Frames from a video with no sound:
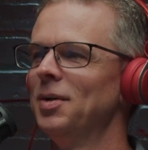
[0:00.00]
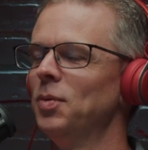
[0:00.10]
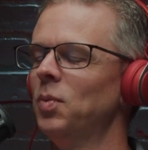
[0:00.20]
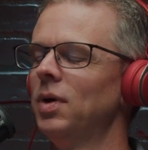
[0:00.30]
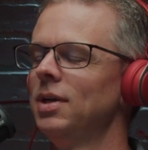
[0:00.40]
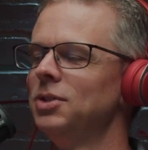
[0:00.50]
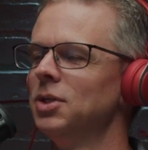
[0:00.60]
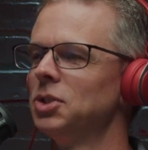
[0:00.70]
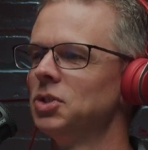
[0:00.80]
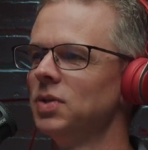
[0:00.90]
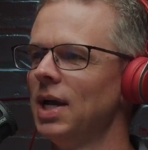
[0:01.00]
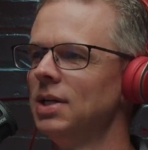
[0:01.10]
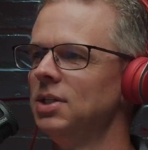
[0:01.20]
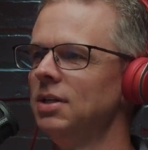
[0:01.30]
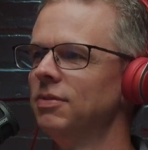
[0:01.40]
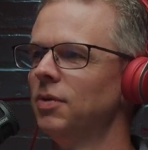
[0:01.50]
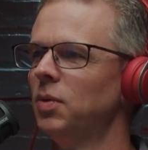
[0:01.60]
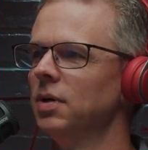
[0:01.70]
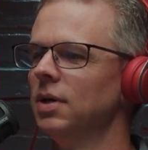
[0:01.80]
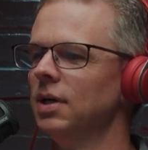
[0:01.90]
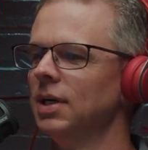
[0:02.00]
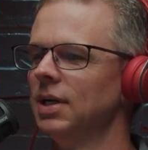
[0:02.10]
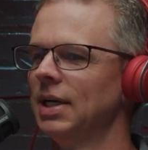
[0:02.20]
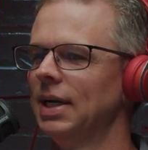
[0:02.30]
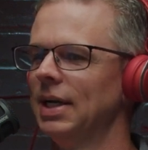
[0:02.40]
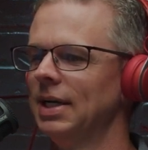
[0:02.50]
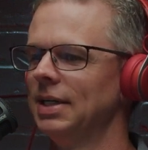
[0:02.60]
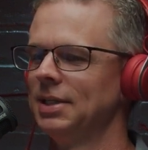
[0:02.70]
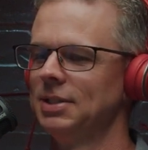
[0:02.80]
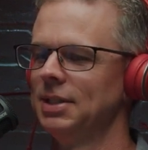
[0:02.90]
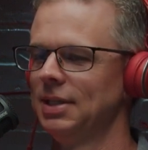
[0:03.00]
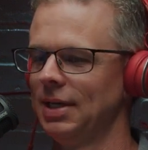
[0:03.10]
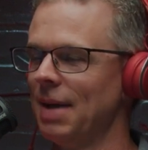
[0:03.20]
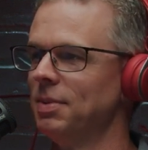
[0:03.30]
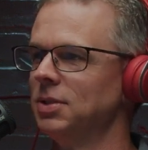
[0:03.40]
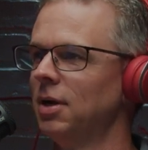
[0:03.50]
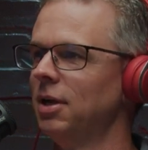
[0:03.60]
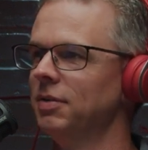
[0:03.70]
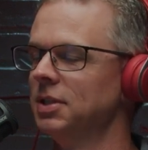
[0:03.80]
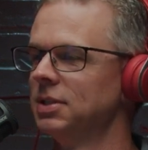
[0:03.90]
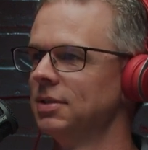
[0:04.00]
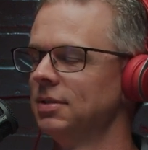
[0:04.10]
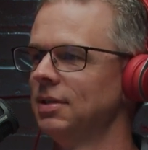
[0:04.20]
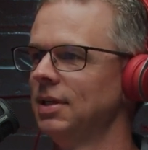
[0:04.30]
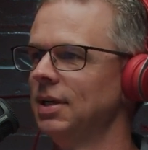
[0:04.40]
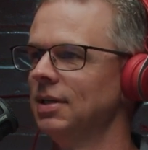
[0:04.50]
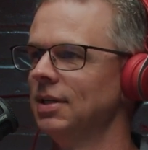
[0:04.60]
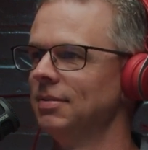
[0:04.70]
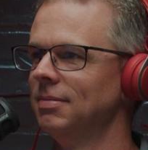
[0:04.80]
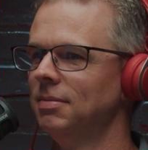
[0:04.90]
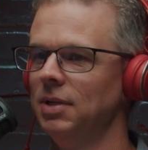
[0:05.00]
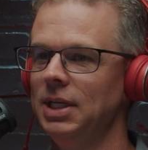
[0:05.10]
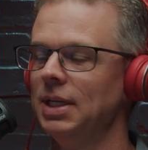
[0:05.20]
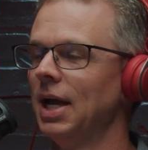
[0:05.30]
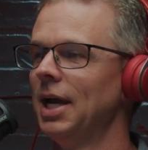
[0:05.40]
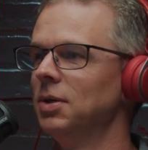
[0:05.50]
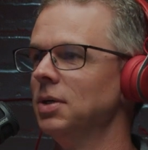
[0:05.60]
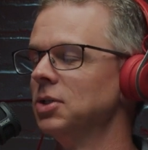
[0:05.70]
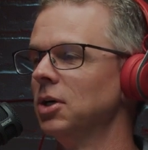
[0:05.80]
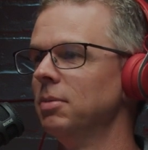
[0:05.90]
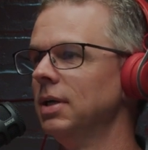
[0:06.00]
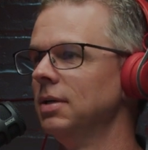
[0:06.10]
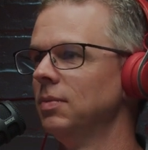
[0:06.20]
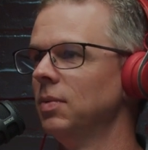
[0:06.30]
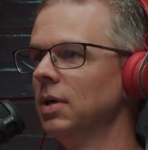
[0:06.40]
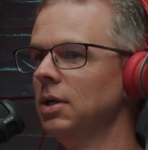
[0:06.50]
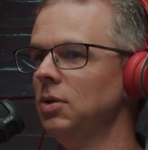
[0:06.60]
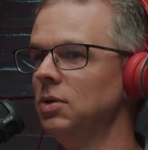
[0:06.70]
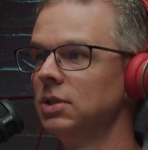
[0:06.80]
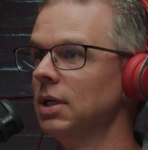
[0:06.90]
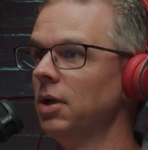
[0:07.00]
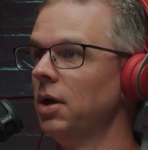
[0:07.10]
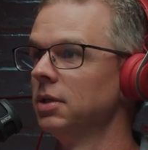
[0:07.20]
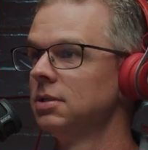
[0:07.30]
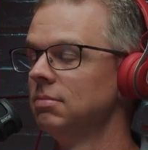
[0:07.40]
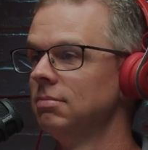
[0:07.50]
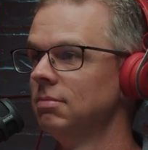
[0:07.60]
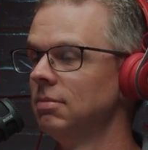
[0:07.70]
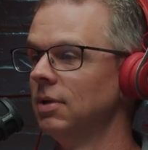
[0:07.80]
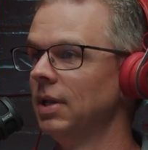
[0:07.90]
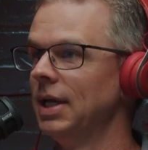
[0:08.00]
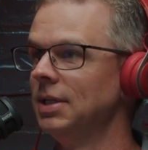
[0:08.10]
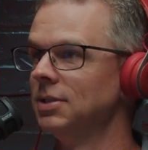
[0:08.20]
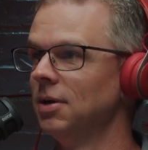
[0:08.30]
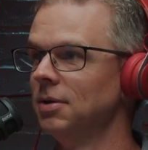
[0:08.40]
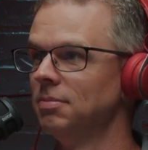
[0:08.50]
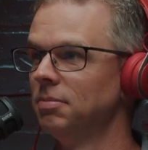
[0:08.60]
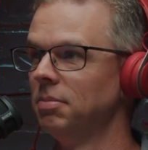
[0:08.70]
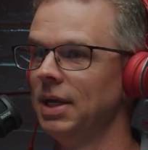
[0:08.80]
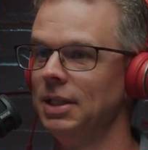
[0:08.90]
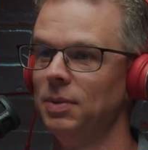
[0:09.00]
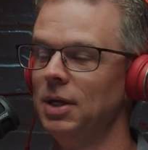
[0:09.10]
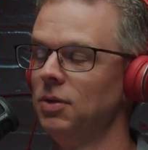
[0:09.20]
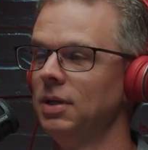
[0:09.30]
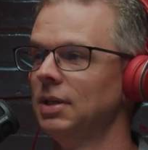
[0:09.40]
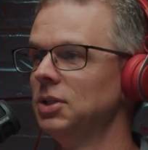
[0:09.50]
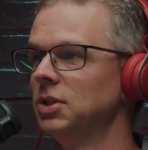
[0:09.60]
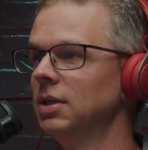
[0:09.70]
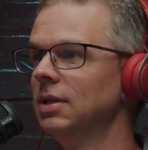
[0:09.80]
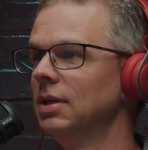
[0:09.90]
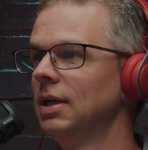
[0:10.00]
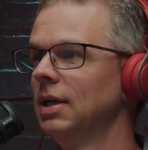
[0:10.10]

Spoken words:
What is your strategy for, because it happens to all of us in a league night or in tournament where you just get lost. The lanes aren't playing the way you think they should.